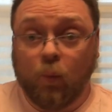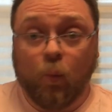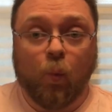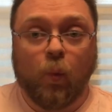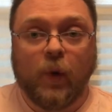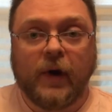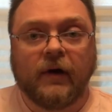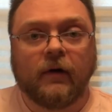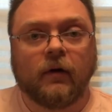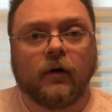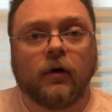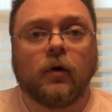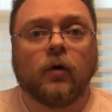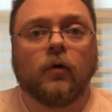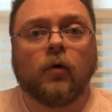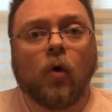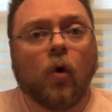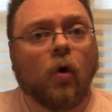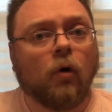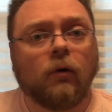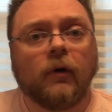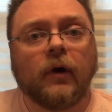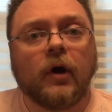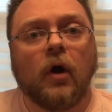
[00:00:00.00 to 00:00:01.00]
weird
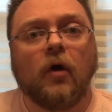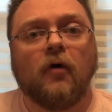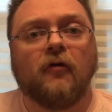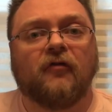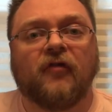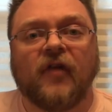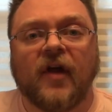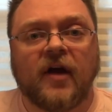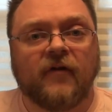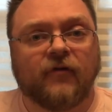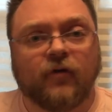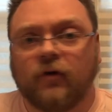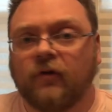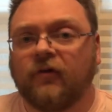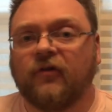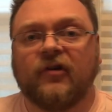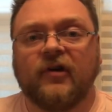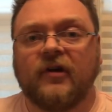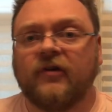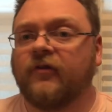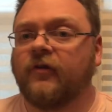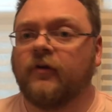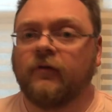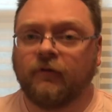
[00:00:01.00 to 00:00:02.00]
Oreo flavor
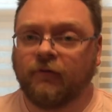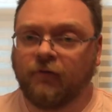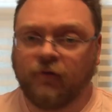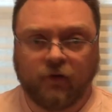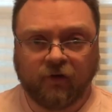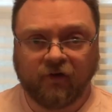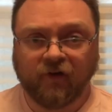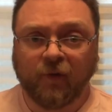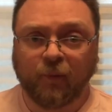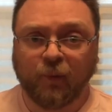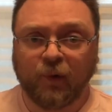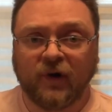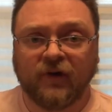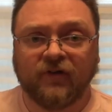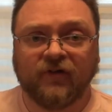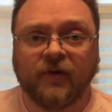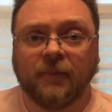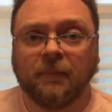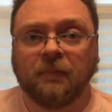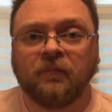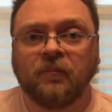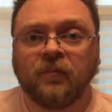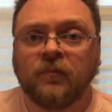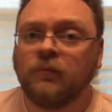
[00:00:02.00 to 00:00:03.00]
season for some
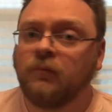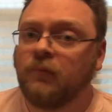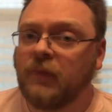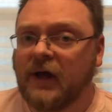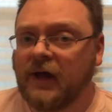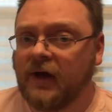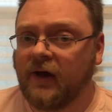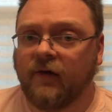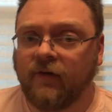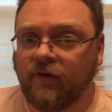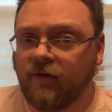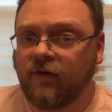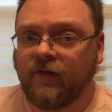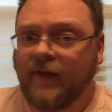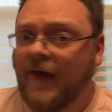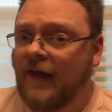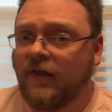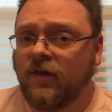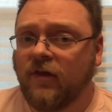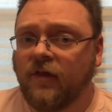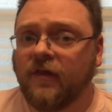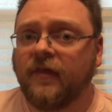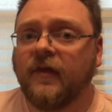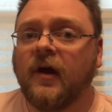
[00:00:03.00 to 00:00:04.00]
reason, because
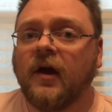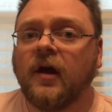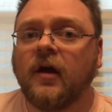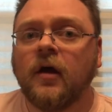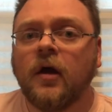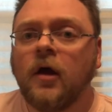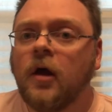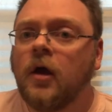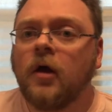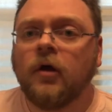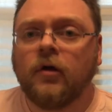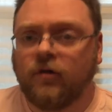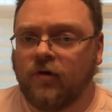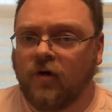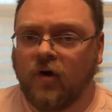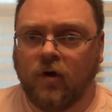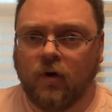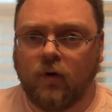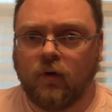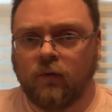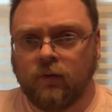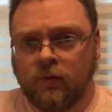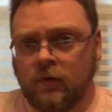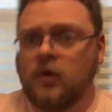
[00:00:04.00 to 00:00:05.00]
that's a thing,
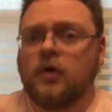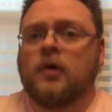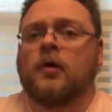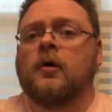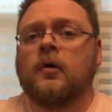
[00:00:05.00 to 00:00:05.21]
so